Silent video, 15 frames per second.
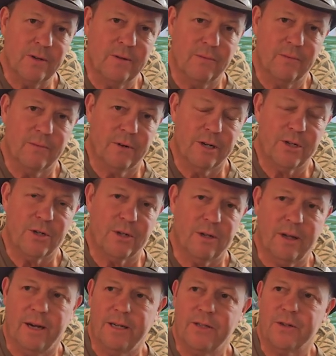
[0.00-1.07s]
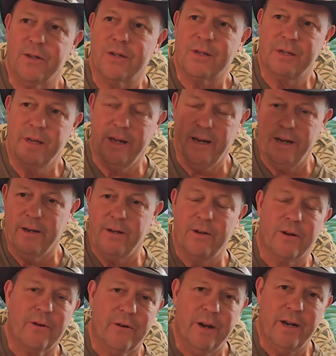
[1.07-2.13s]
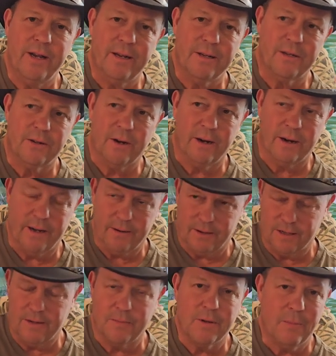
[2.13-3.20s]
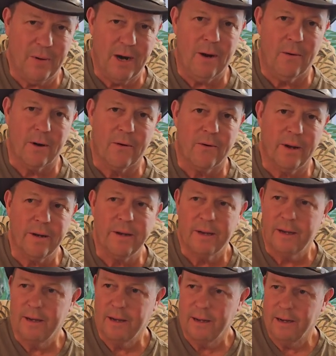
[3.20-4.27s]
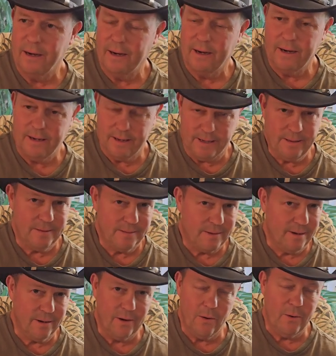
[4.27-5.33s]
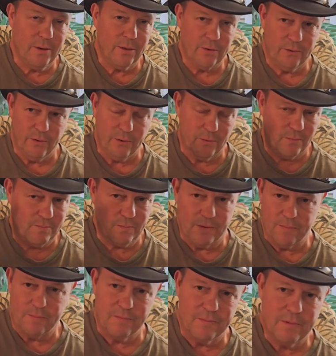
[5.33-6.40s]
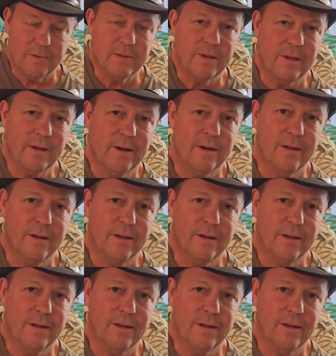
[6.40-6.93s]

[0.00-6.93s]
that Russia launches hitting a Ukrainian target, uh, the power grid, uh, and they're going through the, the uh,